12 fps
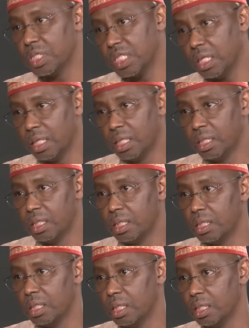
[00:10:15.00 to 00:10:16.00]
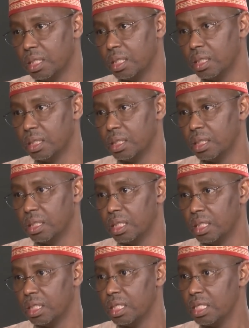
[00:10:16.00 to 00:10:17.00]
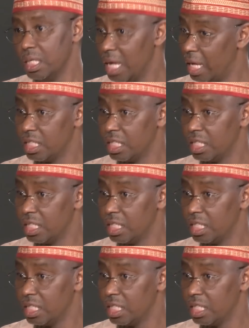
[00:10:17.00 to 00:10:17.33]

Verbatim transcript: Yeah, I mean, I saw it. Uh, here in